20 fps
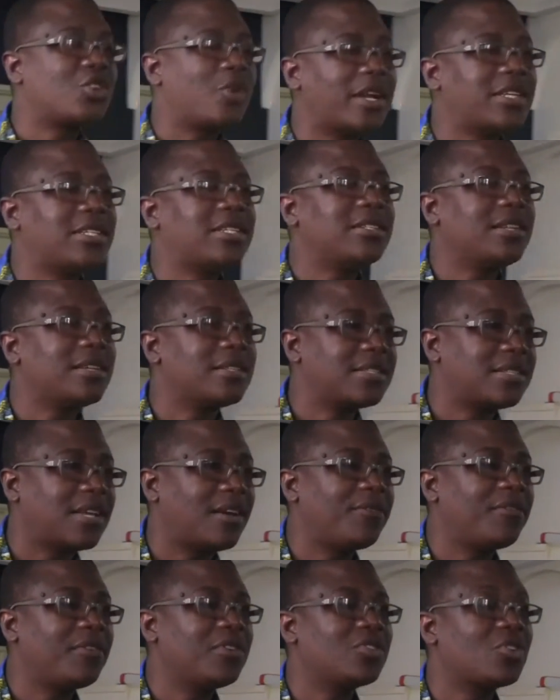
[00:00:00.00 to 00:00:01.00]
scratching the
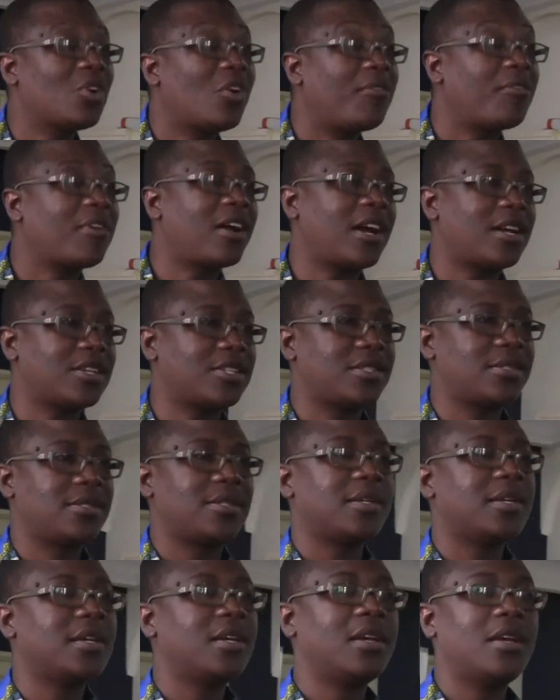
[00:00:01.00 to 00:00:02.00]
surface of cash.
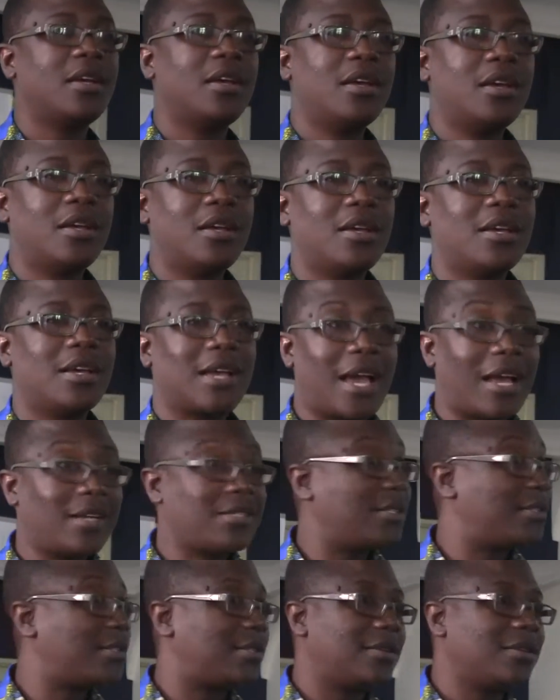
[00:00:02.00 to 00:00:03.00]

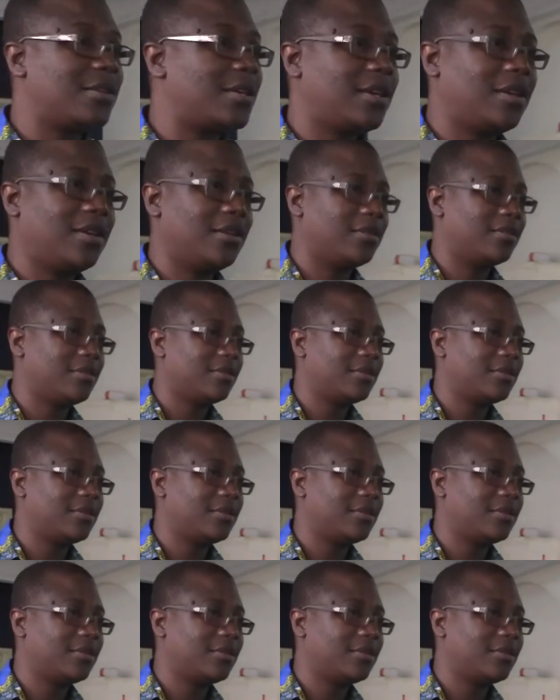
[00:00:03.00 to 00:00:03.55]
Cash is still king.